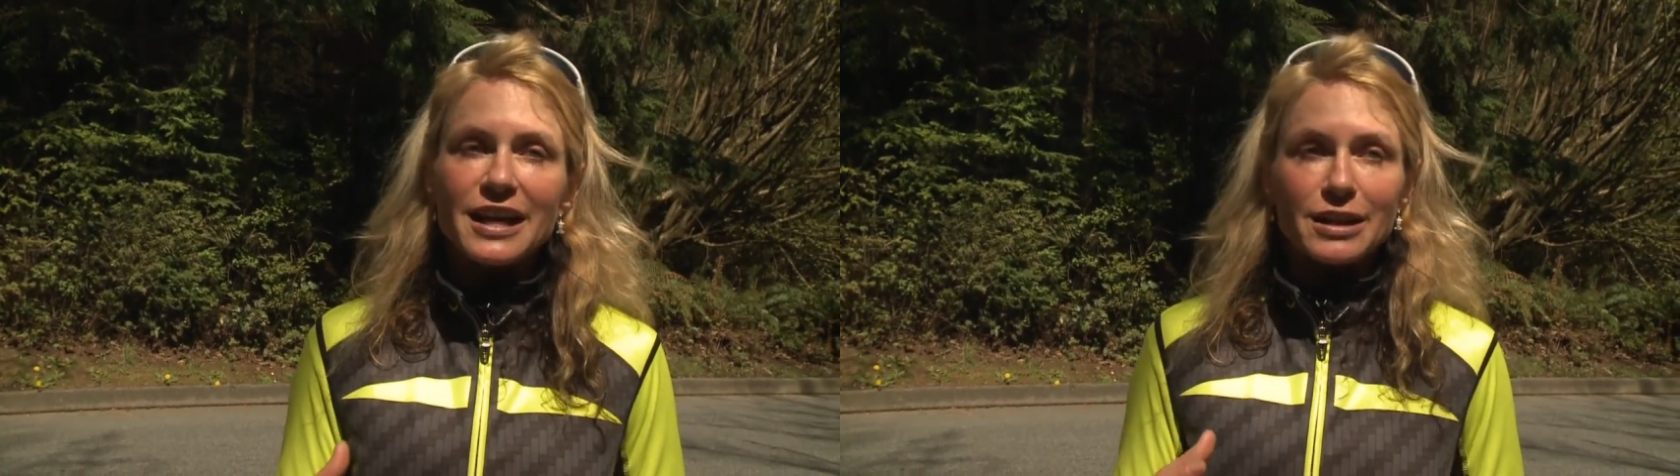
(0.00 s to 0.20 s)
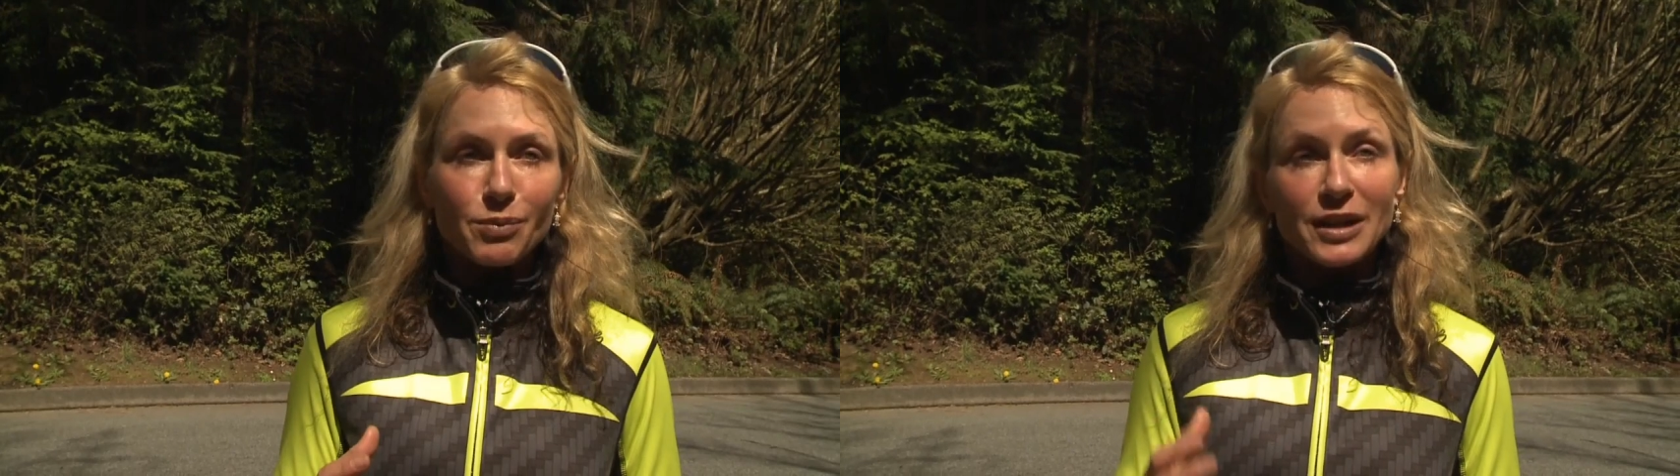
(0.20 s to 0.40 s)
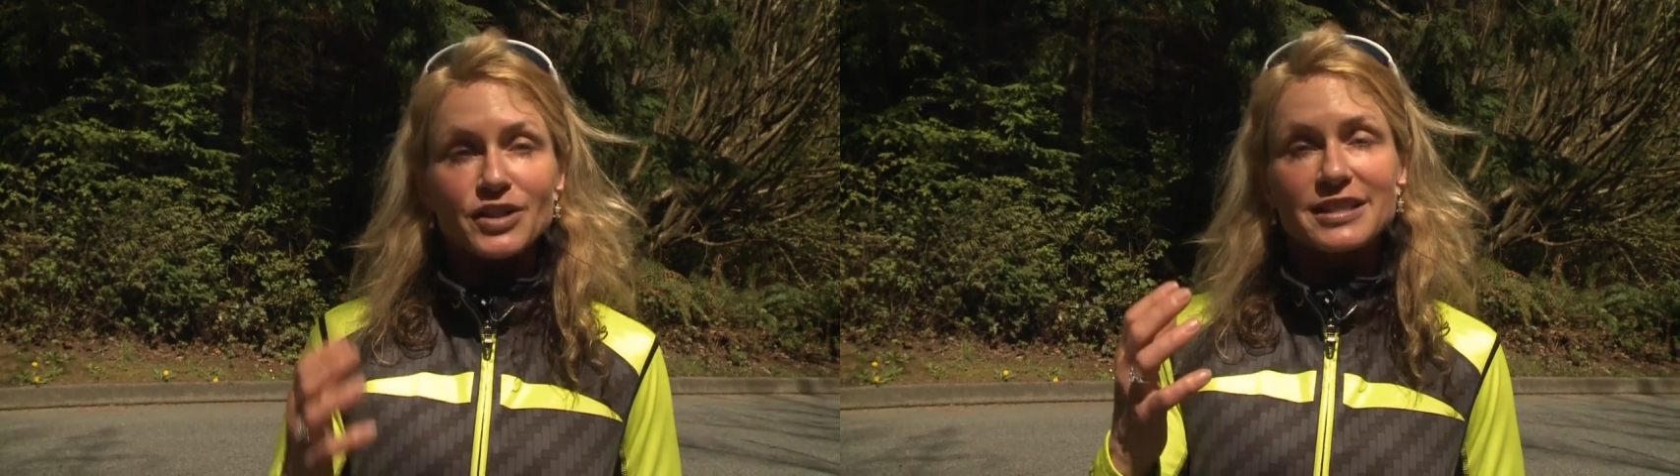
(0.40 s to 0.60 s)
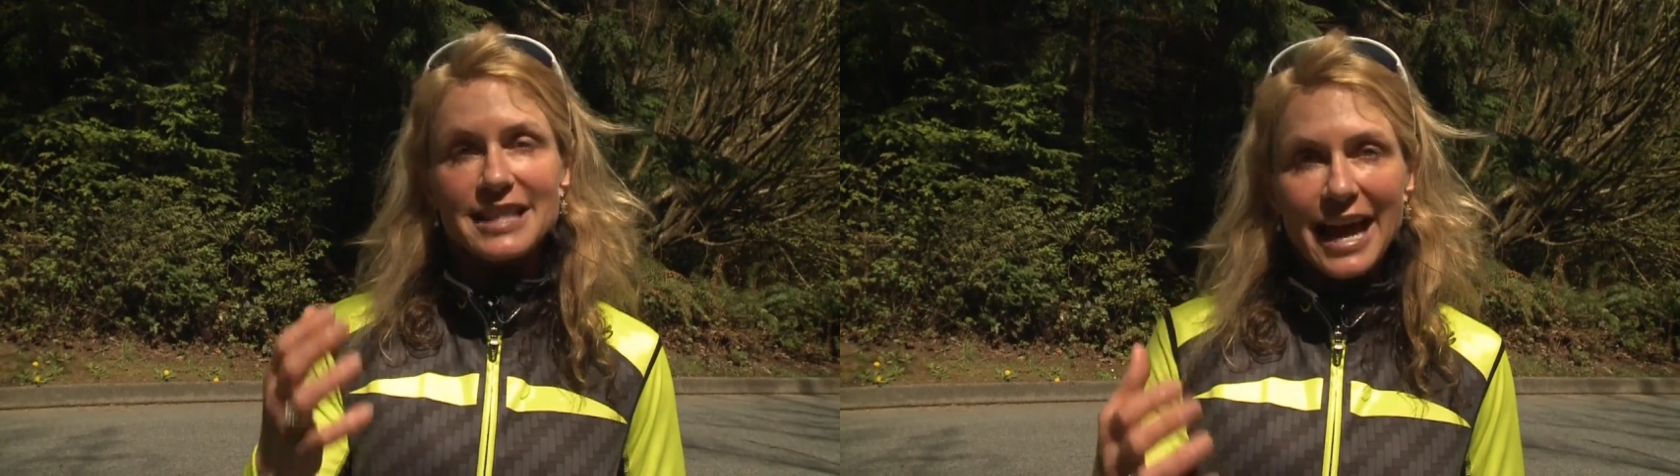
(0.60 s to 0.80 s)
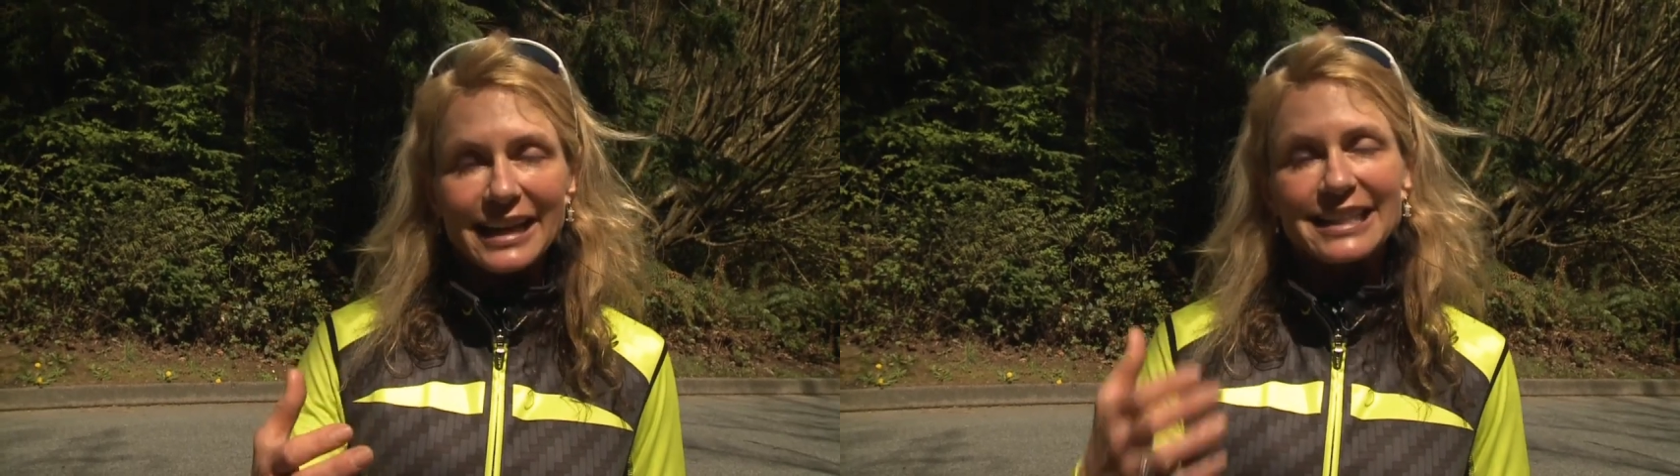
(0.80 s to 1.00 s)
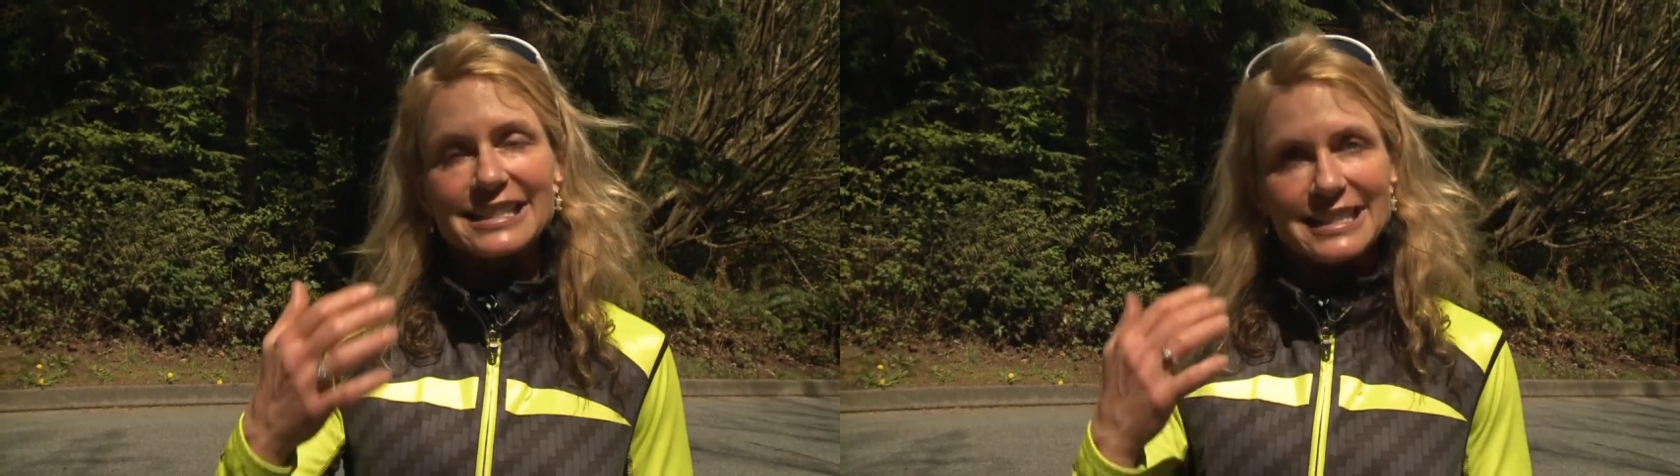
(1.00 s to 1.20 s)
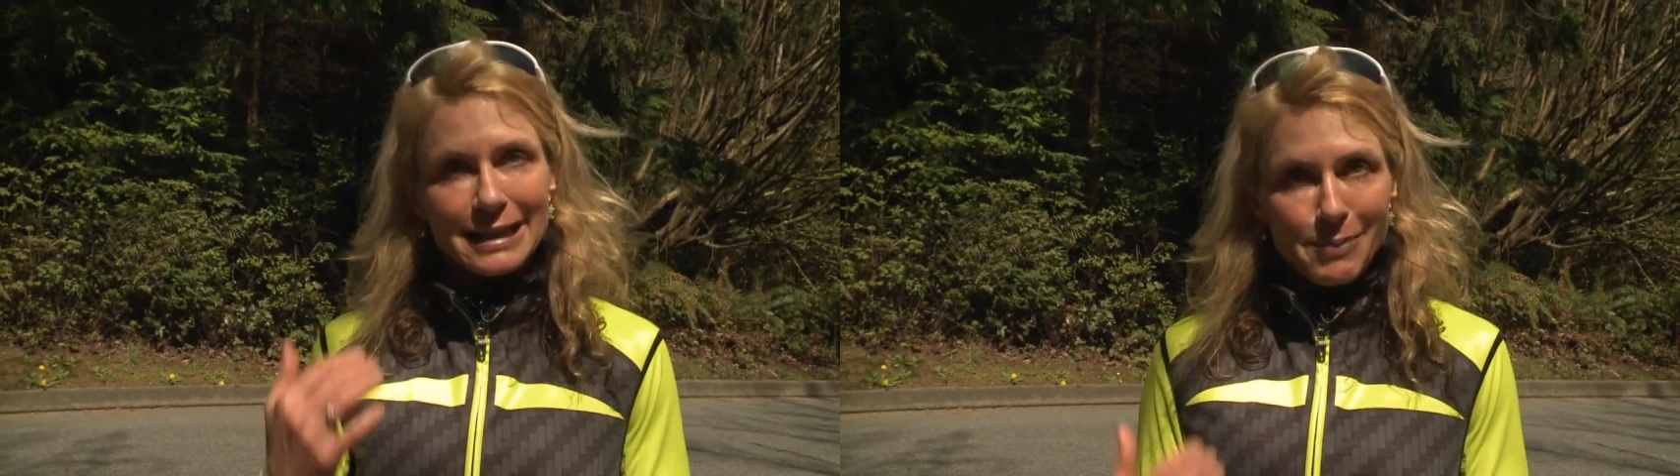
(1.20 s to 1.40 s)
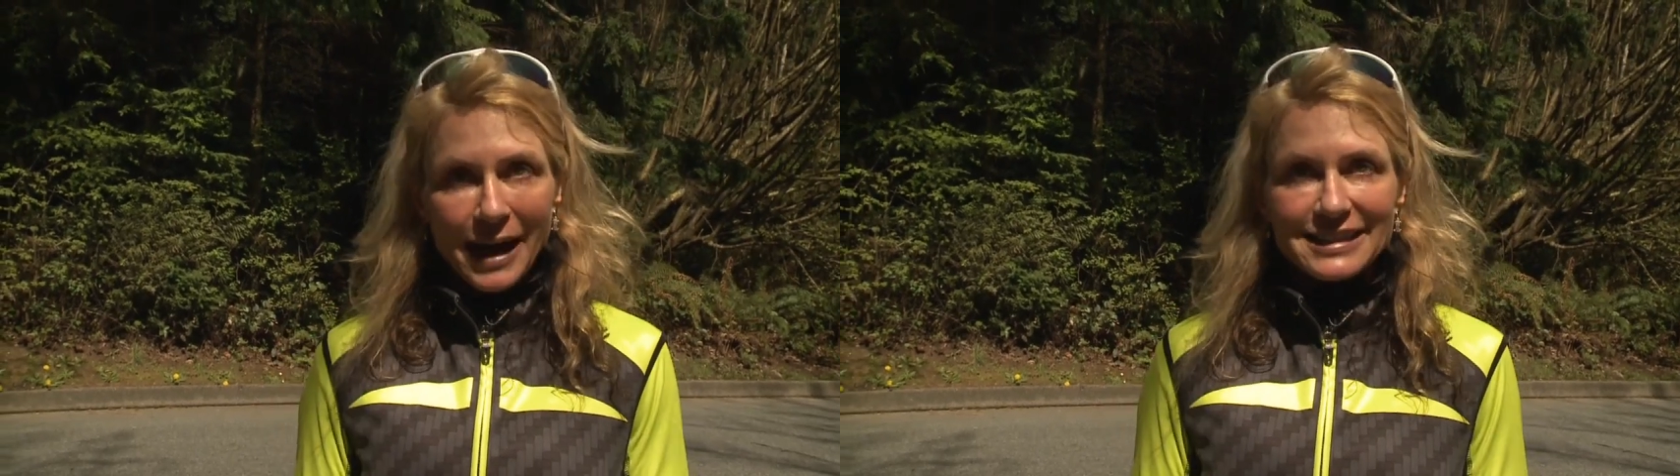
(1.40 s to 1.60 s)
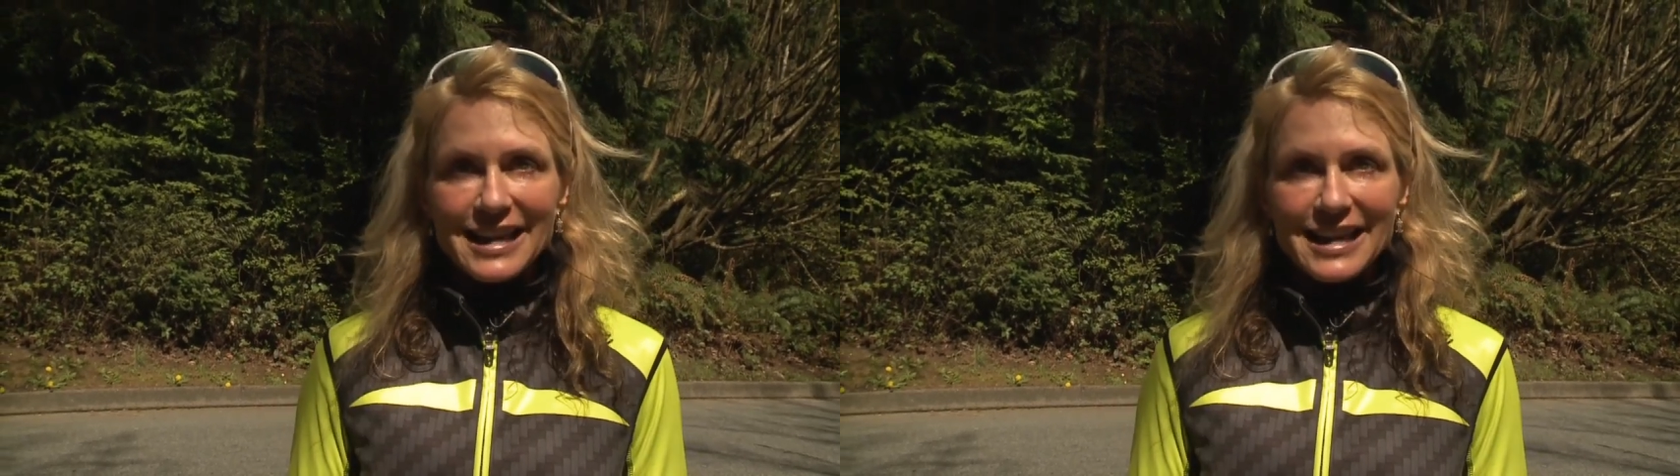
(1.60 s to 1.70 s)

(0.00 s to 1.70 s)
that when you're standing and sitting back